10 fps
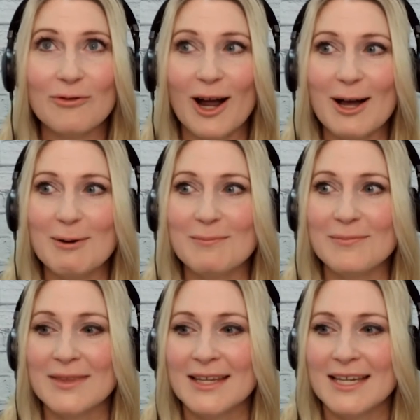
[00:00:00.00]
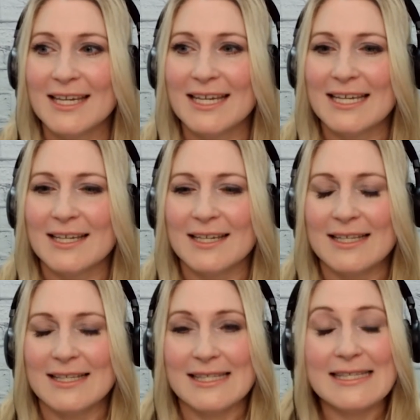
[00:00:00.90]
from
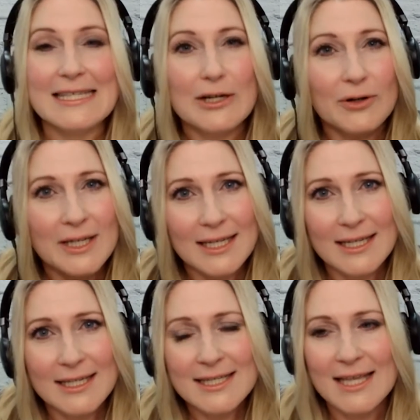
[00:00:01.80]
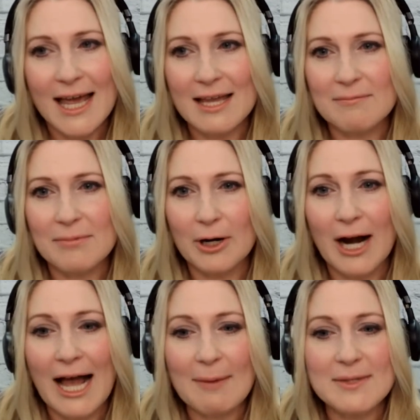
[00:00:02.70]
serious and
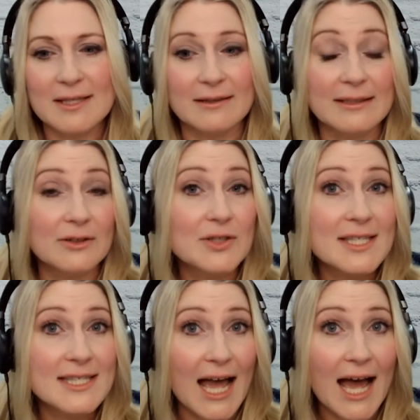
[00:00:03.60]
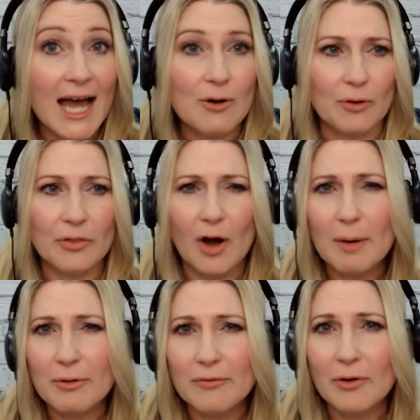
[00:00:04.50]
perhaps a little sad or
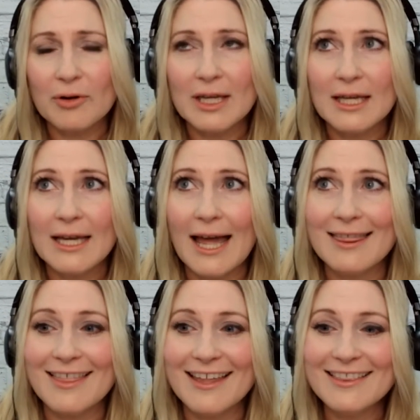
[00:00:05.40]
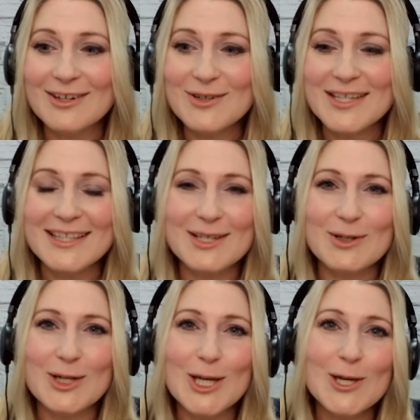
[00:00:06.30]
thought-provoking, and then there's a
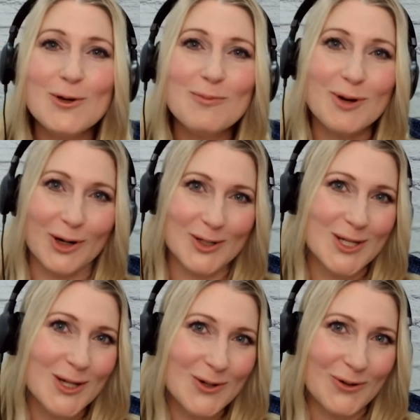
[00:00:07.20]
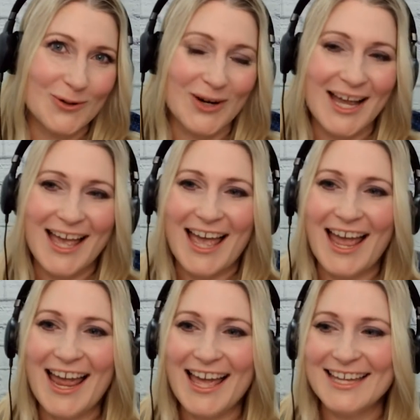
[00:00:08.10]
little humor too.
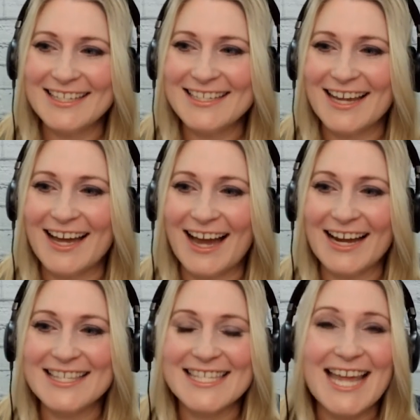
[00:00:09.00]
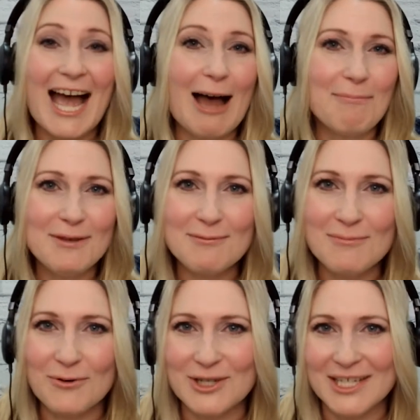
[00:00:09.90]
And I see happy
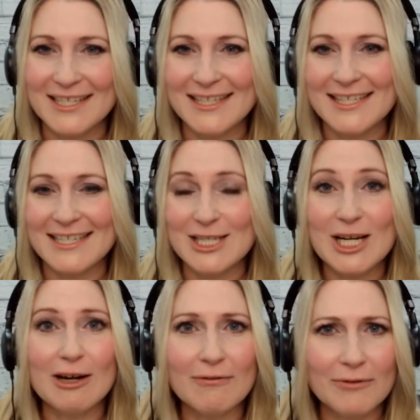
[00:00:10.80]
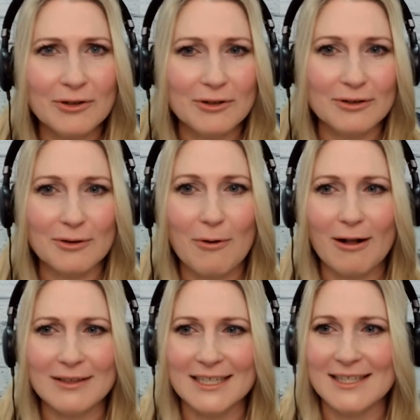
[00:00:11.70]
emotions and cheerful
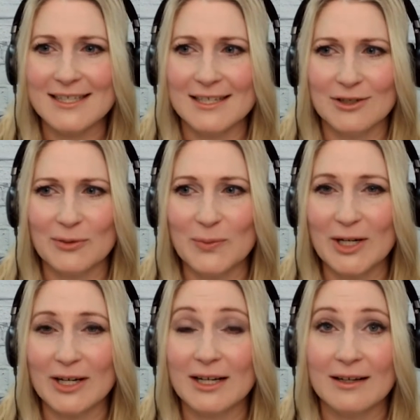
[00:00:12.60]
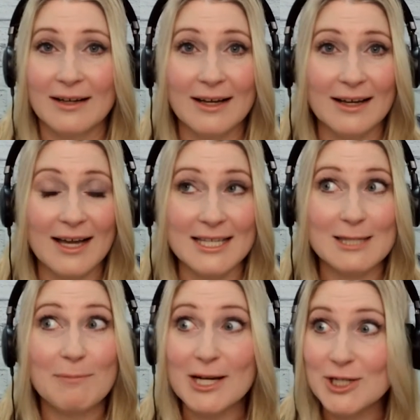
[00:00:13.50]
qualities in your work,
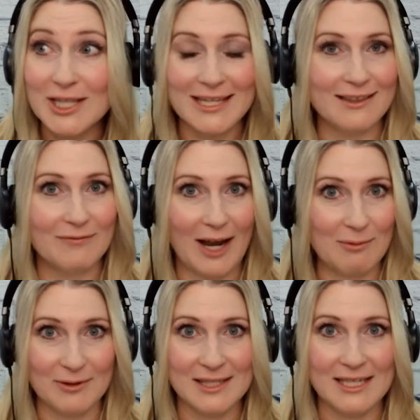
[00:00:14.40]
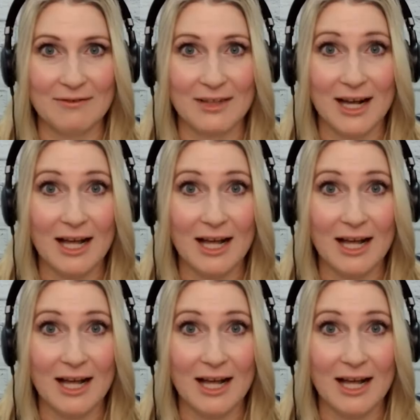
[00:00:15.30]
especially in the vibrancy of